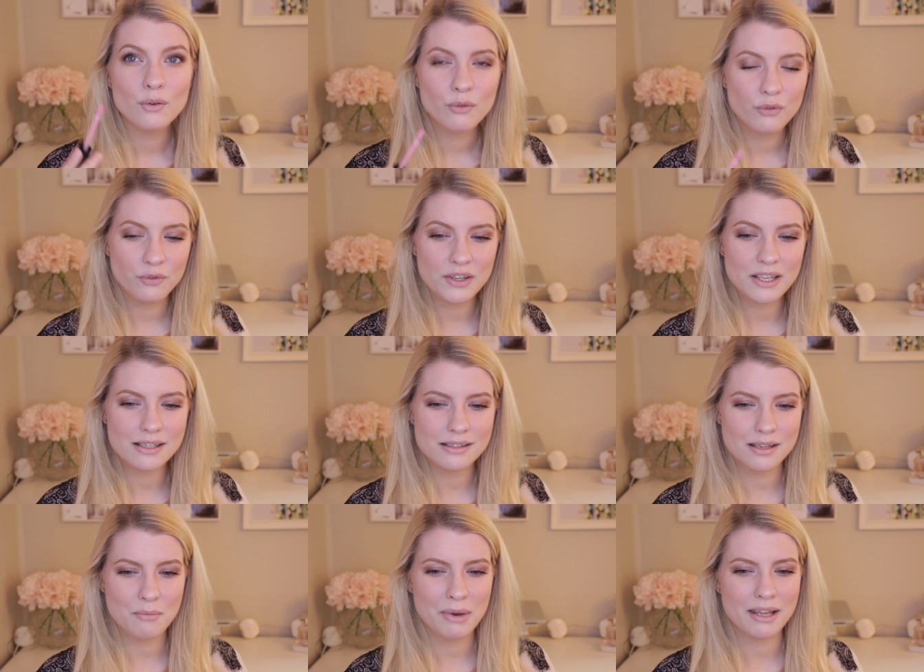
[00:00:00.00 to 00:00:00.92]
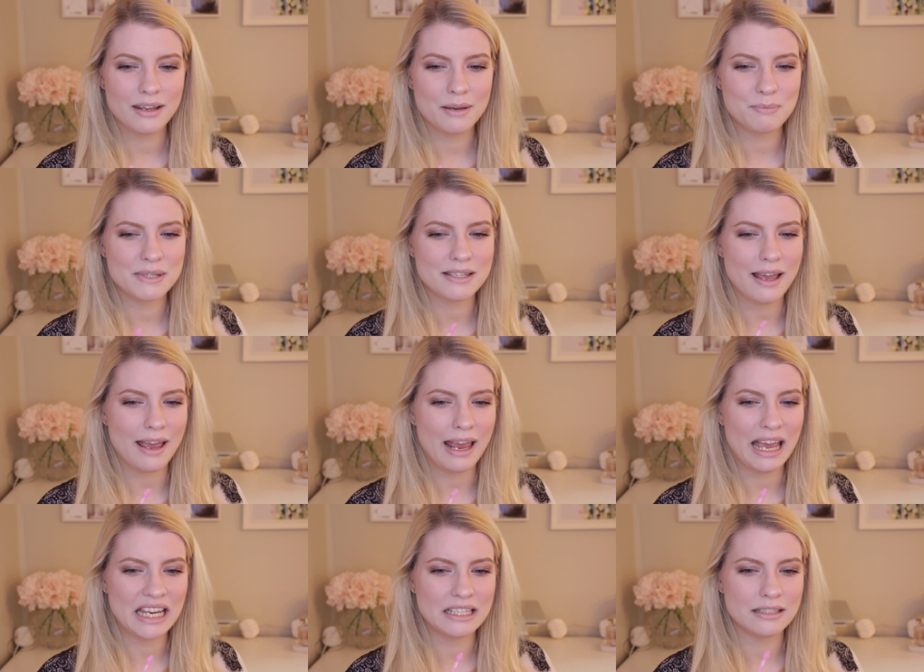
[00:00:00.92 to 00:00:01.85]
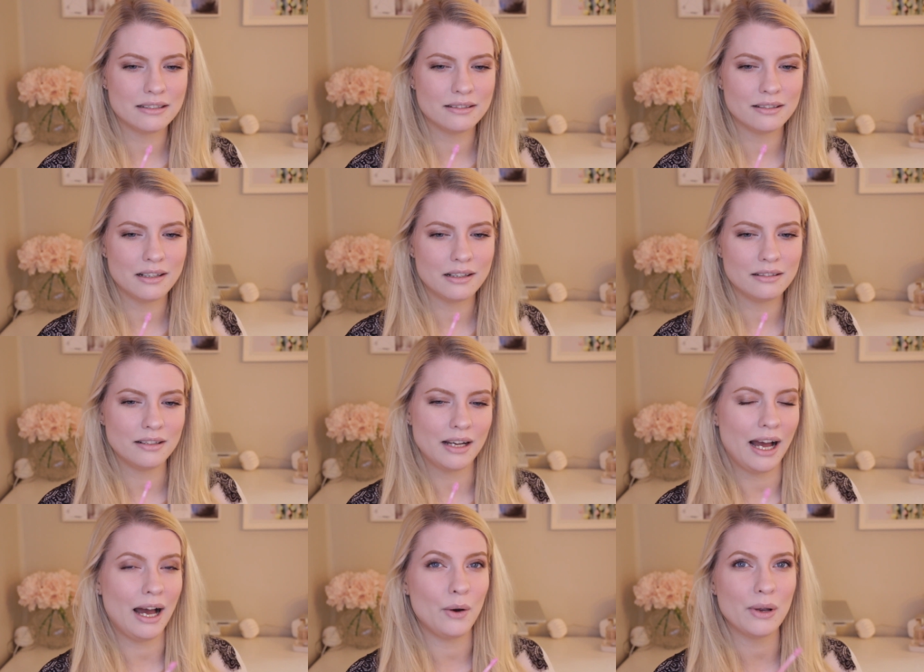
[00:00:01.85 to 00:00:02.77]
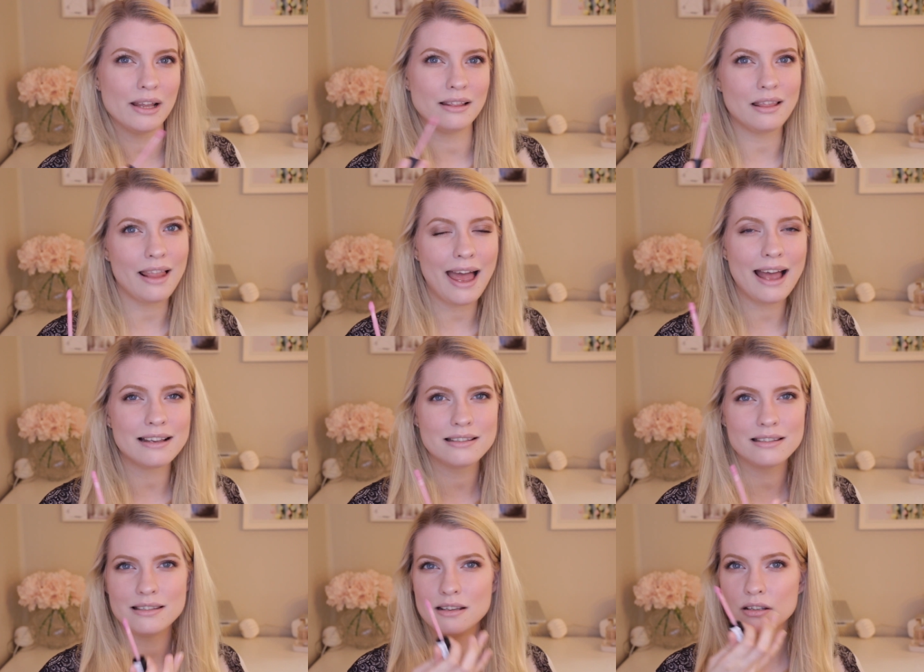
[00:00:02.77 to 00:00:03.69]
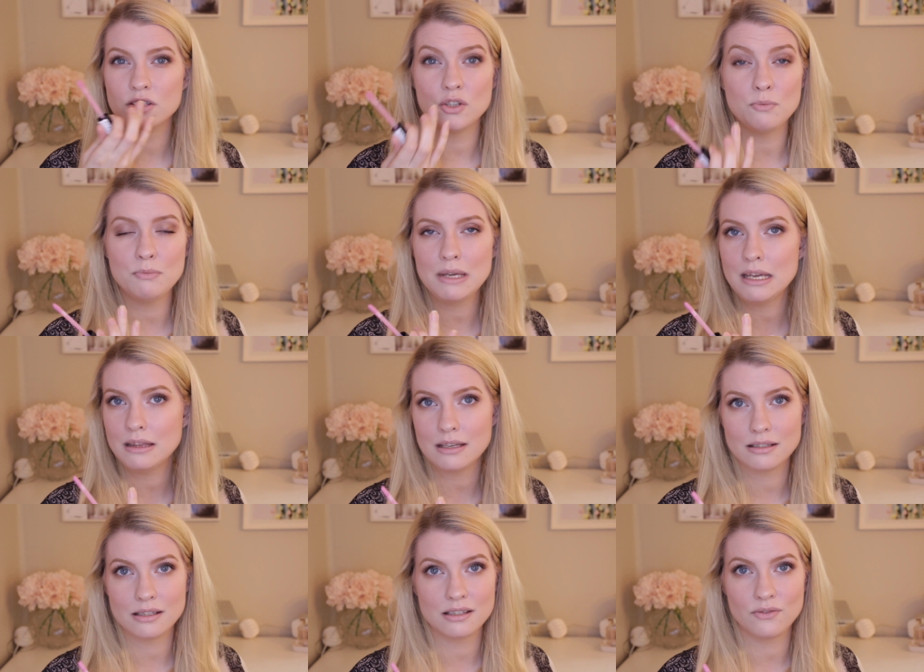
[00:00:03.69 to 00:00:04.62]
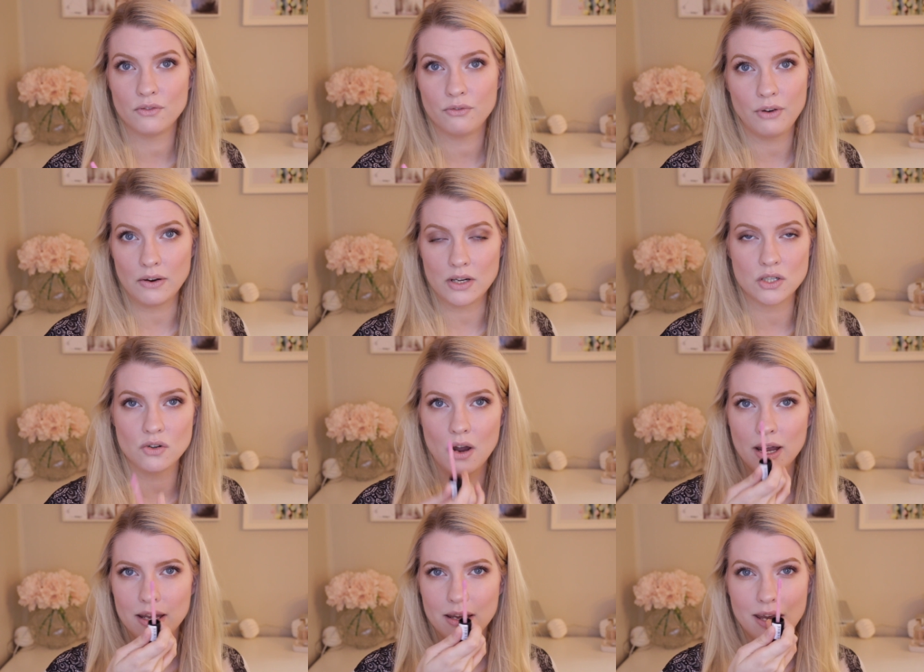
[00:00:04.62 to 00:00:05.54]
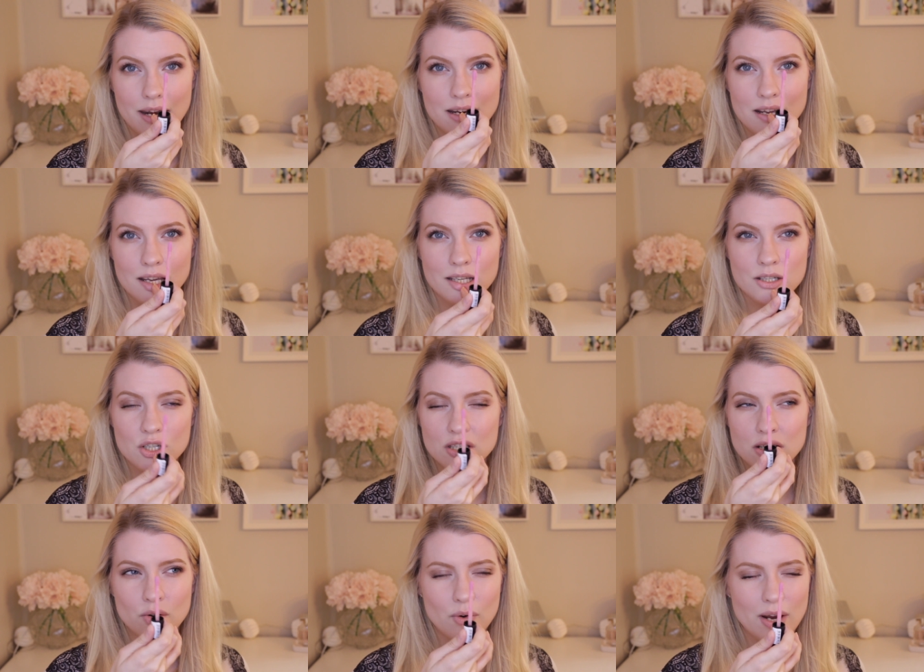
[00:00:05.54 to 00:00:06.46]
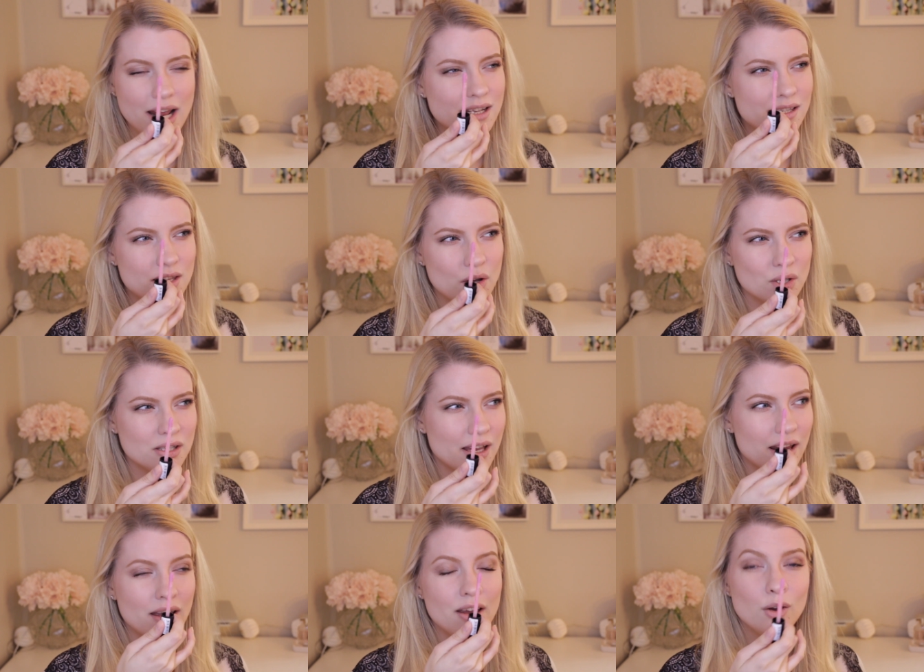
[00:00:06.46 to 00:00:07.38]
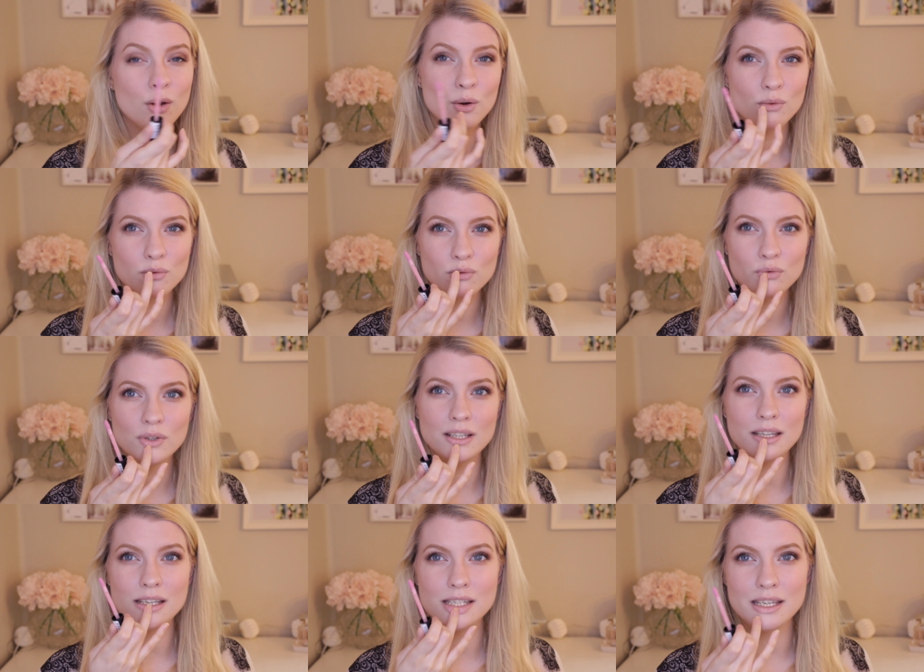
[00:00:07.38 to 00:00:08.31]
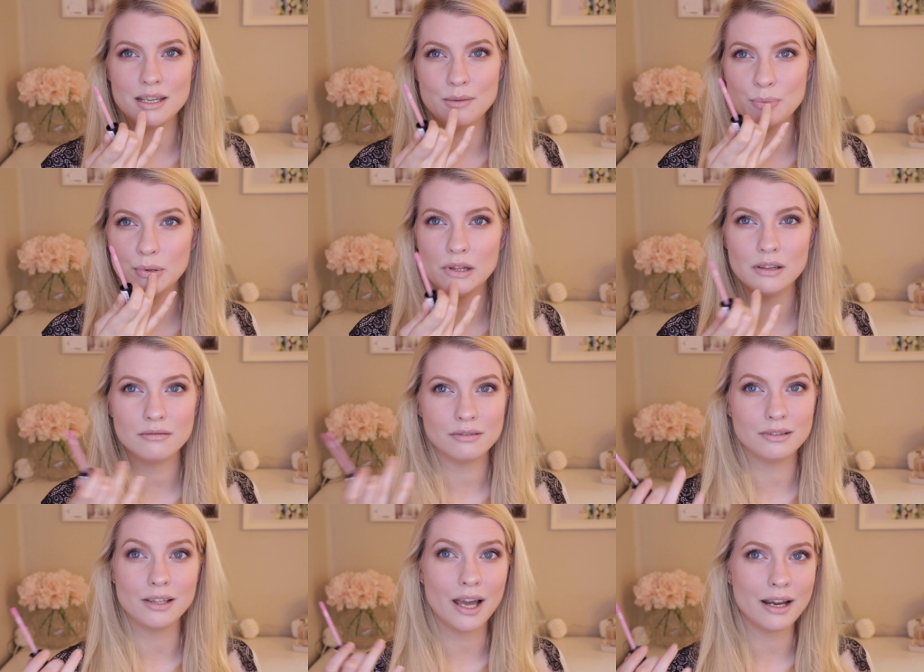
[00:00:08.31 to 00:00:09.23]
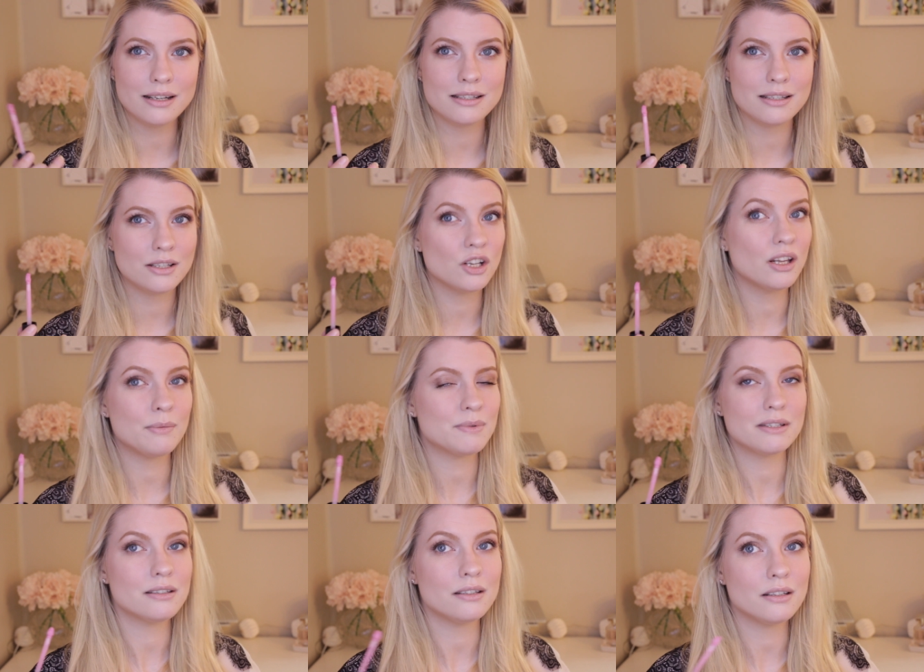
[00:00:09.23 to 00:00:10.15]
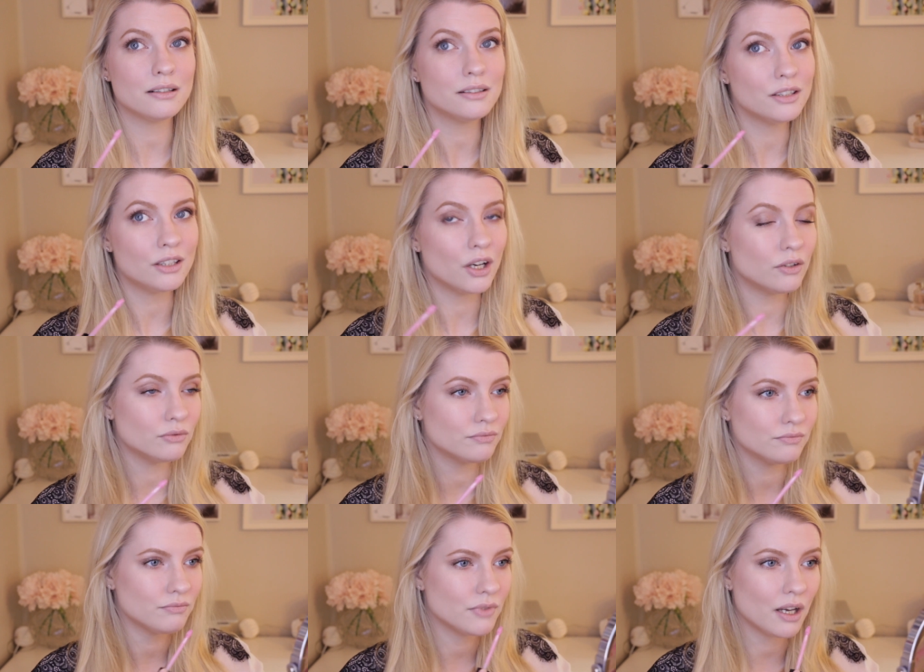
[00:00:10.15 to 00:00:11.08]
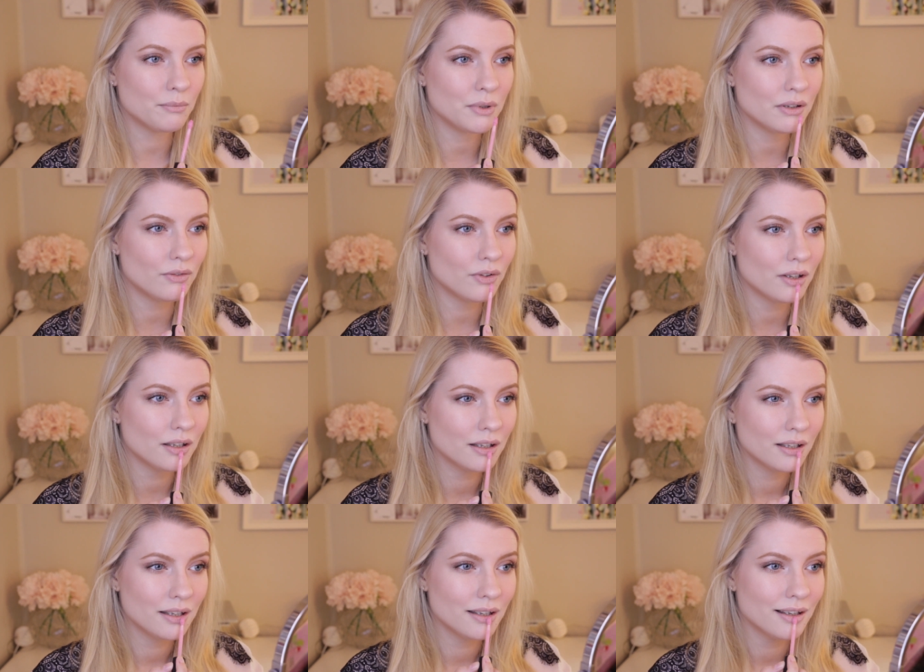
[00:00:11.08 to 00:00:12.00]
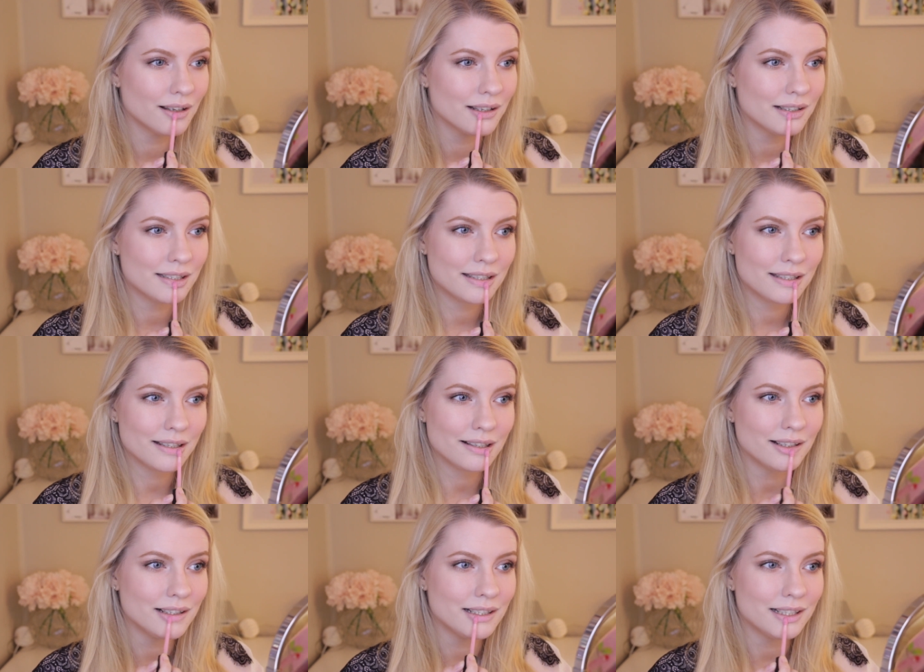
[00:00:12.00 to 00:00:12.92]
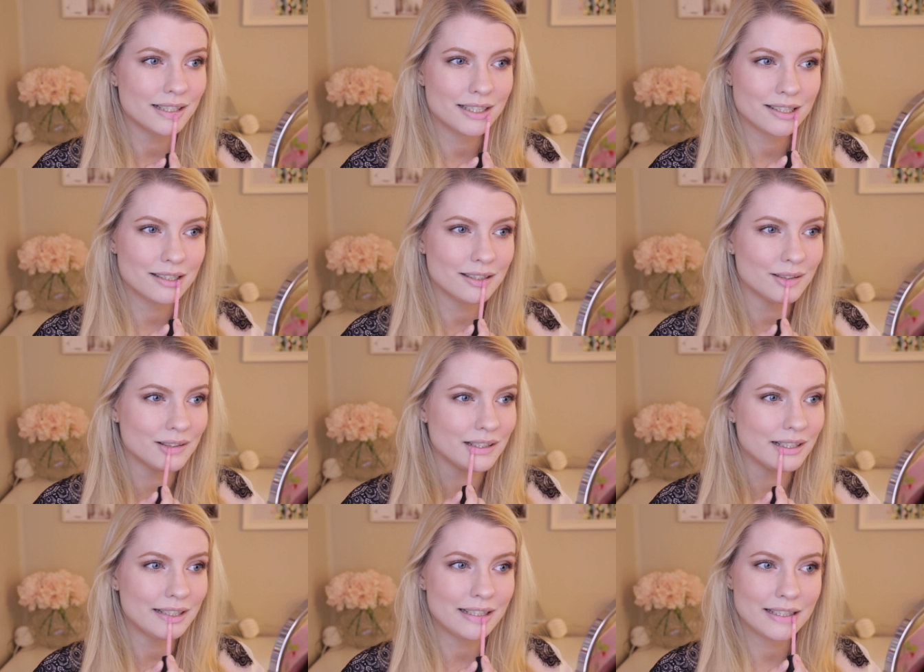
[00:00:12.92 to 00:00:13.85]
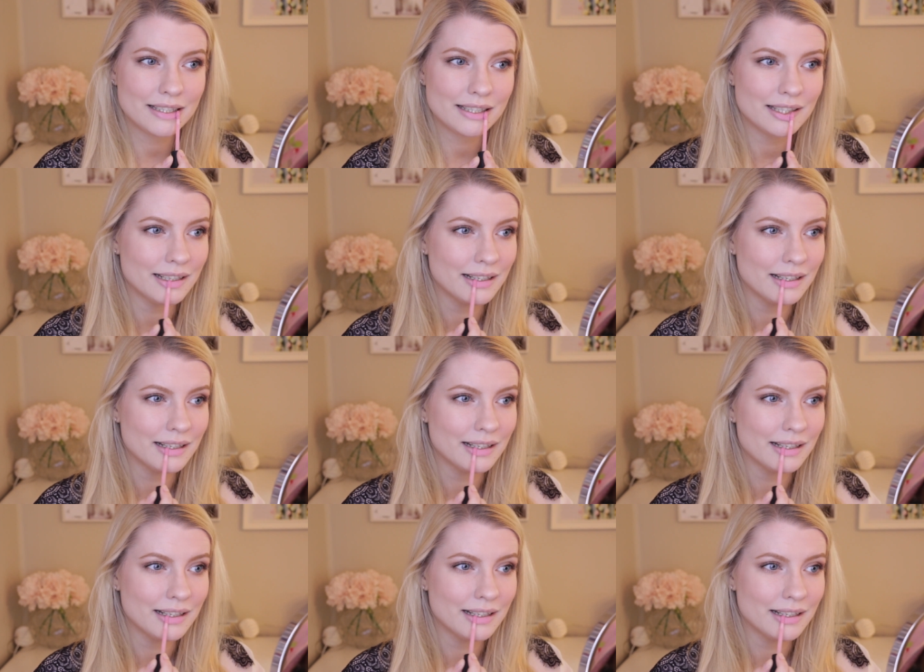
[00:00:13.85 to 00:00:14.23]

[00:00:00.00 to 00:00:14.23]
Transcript: feels on my lips and how it lasts. To me, this is very drying, and it just creates those like really deep lines in your lips. No, not beautiful. So let's just apply this.